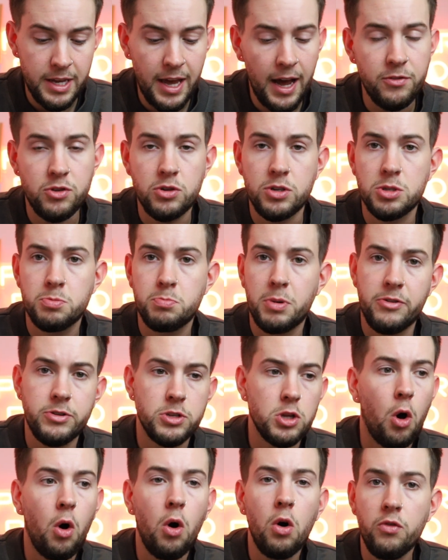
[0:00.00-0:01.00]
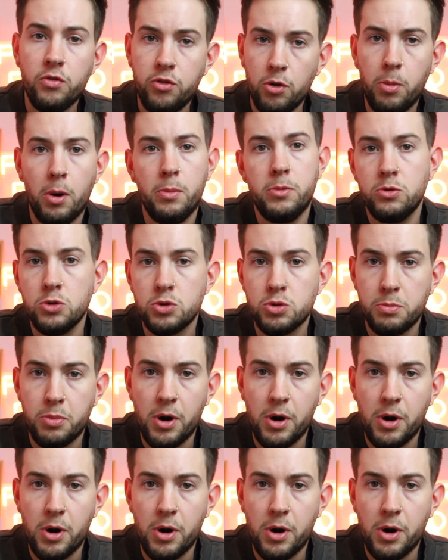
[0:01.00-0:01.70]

You have to experience, all football boots will